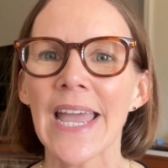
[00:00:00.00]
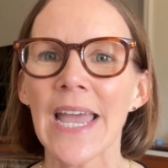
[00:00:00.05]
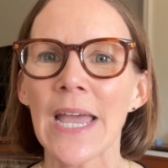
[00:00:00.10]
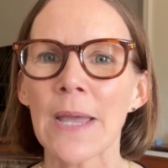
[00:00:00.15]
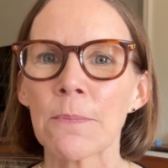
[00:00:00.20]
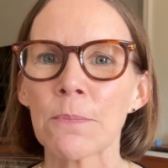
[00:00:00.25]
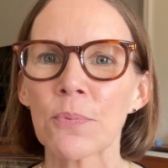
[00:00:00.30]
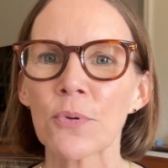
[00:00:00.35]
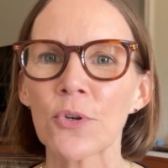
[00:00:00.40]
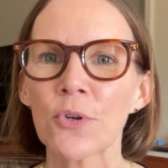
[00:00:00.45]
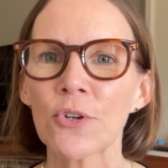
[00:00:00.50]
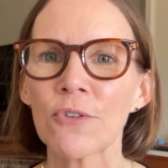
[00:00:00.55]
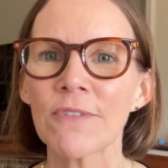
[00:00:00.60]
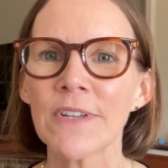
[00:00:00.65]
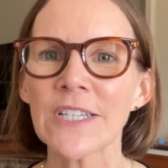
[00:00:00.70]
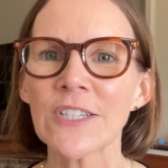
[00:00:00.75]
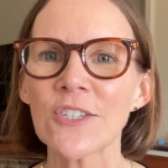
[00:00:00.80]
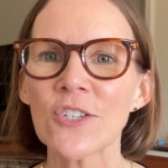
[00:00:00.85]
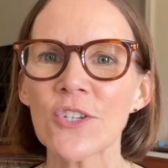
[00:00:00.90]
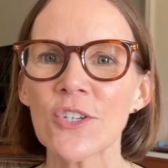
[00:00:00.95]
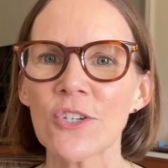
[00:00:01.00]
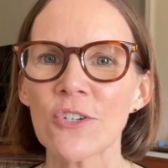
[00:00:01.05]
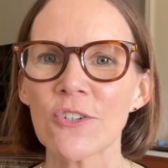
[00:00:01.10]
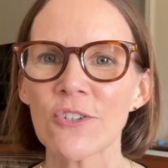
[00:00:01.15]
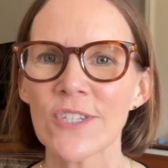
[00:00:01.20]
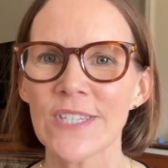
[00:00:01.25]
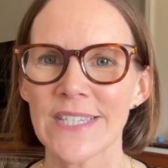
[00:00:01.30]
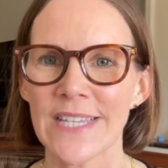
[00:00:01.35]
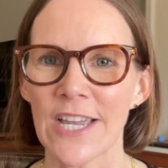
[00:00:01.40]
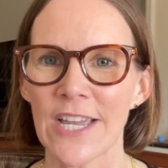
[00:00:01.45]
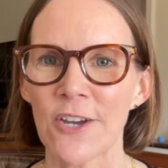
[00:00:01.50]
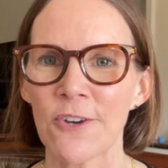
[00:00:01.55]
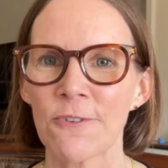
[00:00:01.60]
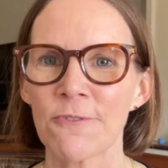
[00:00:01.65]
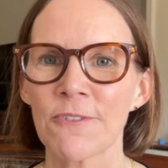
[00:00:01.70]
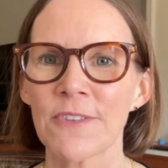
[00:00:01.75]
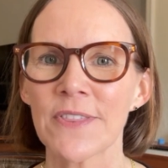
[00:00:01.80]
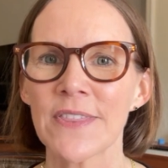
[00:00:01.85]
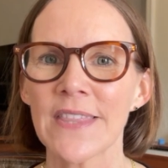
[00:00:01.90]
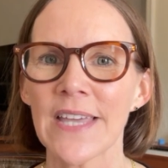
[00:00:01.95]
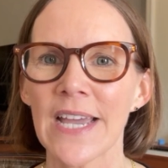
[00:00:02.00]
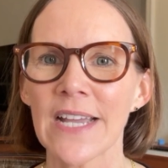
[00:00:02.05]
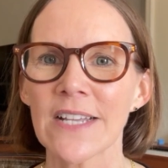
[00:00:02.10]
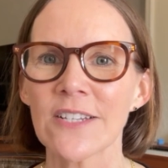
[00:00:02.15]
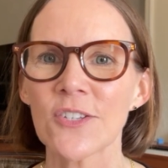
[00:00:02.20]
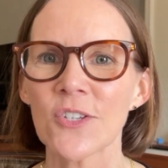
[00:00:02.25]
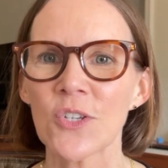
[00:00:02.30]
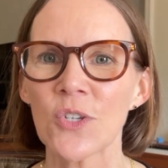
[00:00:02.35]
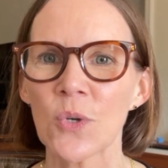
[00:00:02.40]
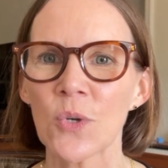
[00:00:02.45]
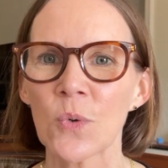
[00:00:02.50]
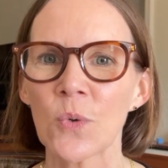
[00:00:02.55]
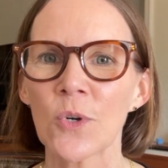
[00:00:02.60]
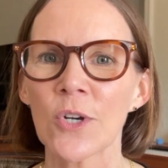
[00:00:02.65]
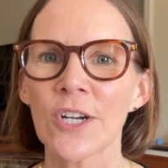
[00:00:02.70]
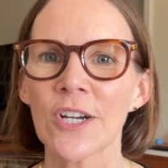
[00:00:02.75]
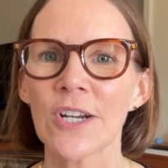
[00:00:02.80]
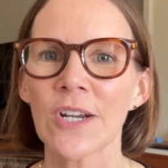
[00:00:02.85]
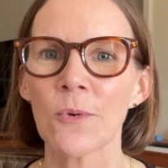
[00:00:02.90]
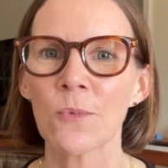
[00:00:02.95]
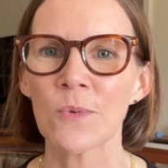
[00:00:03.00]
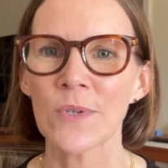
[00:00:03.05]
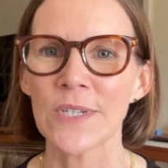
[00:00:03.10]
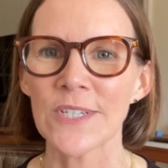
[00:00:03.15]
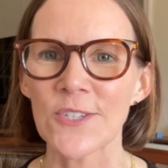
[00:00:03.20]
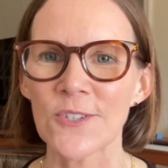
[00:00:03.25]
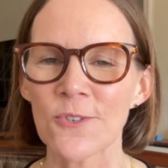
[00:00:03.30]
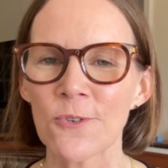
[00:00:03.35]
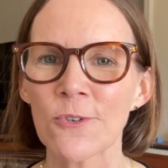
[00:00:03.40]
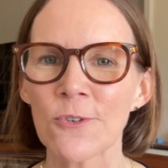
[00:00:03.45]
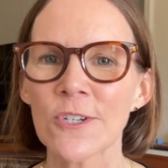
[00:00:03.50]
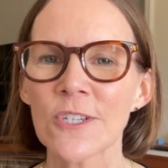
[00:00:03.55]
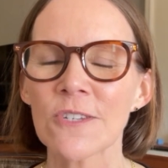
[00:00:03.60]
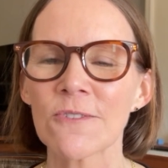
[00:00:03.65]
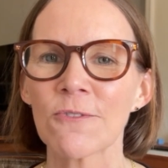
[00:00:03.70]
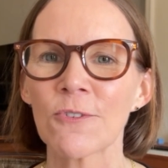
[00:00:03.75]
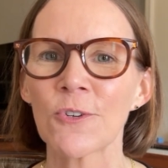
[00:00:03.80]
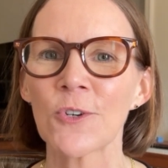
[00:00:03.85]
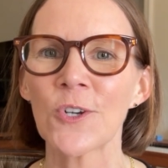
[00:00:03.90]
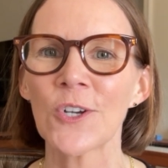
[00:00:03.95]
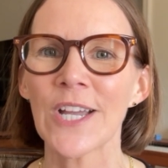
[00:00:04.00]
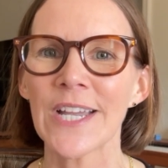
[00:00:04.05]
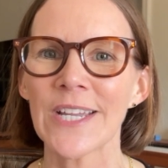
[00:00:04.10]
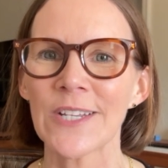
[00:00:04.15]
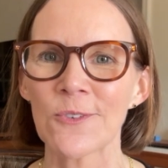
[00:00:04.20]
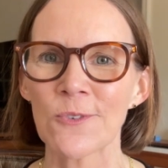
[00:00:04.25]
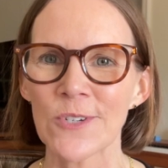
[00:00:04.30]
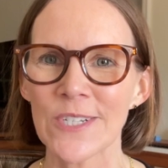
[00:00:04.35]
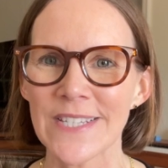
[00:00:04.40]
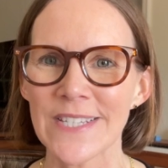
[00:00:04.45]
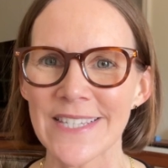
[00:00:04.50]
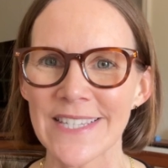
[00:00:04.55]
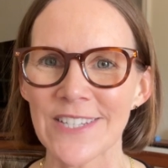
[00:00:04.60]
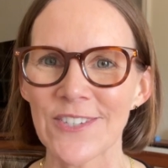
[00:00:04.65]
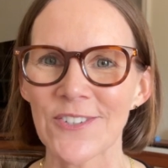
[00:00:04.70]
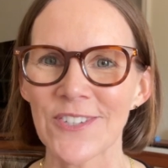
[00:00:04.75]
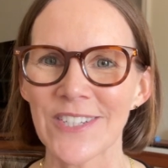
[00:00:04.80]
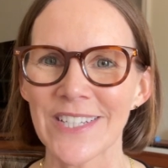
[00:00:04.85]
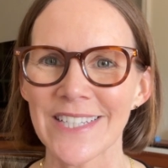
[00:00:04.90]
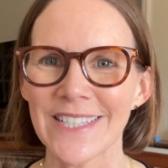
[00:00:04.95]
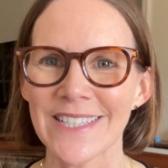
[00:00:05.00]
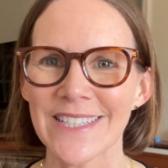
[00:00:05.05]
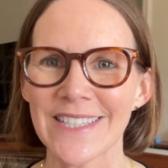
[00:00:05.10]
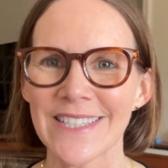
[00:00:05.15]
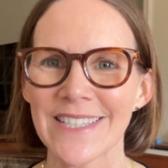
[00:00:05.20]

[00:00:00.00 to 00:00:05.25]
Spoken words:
and proving to yourself that you're resourceful and resilient.